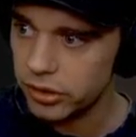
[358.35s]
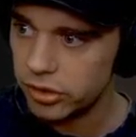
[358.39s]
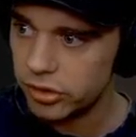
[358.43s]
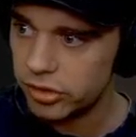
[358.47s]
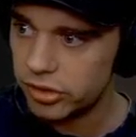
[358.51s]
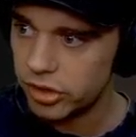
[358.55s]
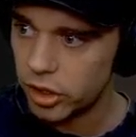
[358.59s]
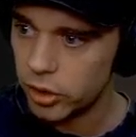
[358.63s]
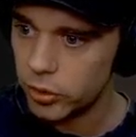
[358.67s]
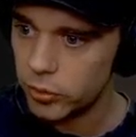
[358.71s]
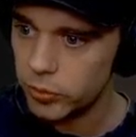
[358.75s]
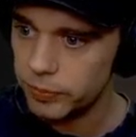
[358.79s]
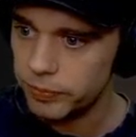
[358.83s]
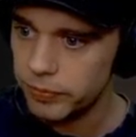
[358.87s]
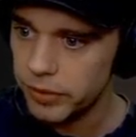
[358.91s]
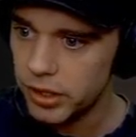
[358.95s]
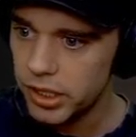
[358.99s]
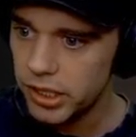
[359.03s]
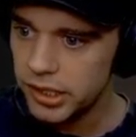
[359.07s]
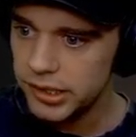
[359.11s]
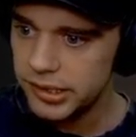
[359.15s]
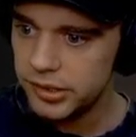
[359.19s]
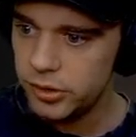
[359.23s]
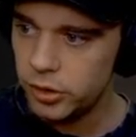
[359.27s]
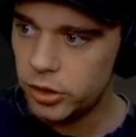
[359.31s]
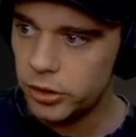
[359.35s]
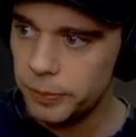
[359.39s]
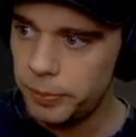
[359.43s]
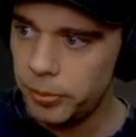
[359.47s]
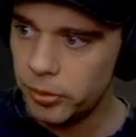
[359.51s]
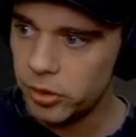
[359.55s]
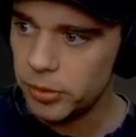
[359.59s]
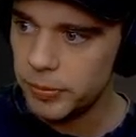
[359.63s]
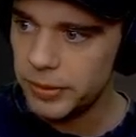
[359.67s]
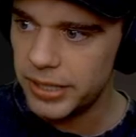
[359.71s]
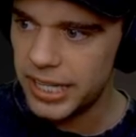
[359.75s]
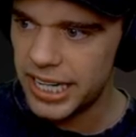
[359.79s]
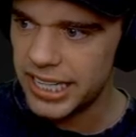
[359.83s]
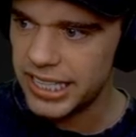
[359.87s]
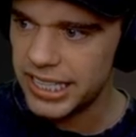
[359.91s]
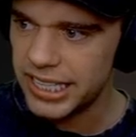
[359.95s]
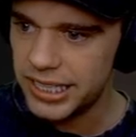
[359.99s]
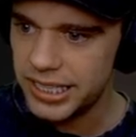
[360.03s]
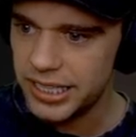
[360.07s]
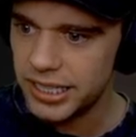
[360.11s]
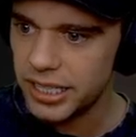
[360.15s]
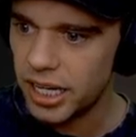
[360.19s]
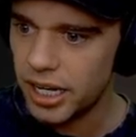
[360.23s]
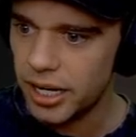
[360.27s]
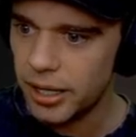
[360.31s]
So you can put them in
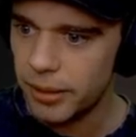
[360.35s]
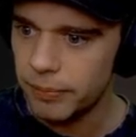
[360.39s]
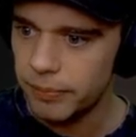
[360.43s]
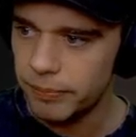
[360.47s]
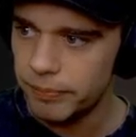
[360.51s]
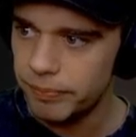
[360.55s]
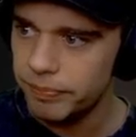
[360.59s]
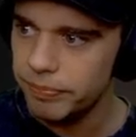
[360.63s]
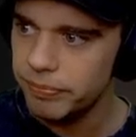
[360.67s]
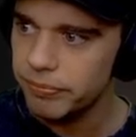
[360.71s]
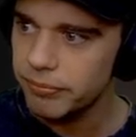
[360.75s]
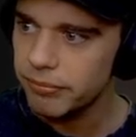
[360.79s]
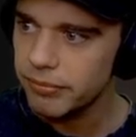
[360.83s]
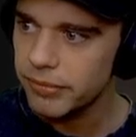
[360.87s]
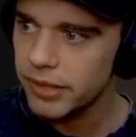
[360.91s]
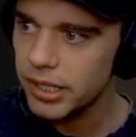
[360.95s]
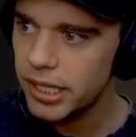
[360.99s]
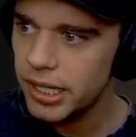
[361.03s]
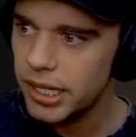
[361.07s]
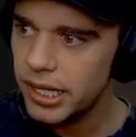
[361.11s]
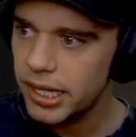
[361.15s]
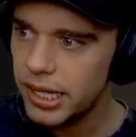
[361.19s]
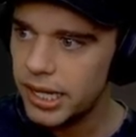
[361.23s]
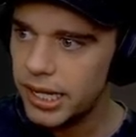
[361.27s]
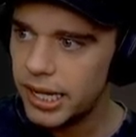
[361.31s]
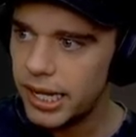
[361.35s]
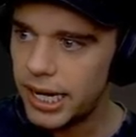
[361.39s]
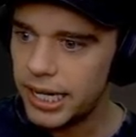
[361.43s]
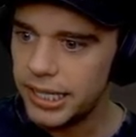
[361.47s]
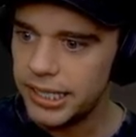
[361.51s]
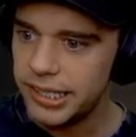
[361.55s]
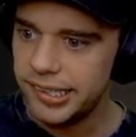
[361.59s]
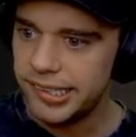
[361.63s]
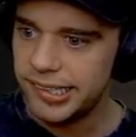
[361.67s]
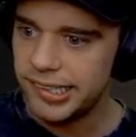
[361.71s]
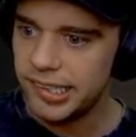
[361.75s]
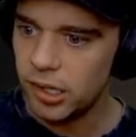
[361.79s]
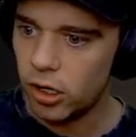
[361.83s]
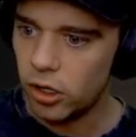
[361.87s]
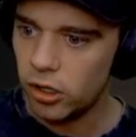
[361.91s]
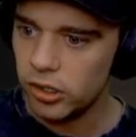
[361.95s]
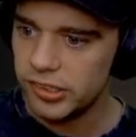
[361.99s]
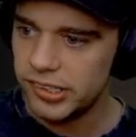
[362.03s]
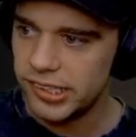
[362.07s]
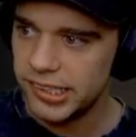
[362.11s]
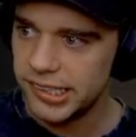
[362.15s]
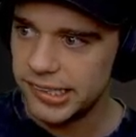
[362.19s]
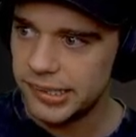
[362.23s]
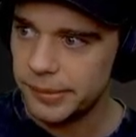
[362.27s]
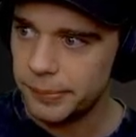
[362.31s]
any um any slots,
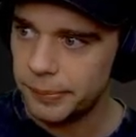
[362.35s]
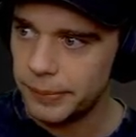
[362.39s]
it doesn't